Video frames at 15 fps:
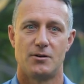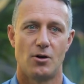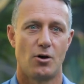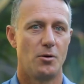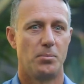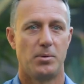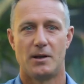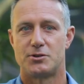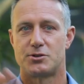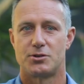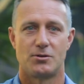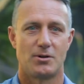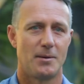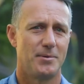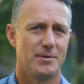no blood
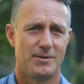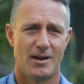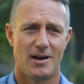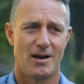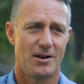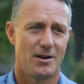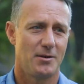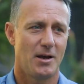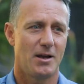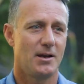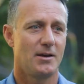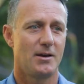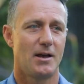sugar up and down, and and,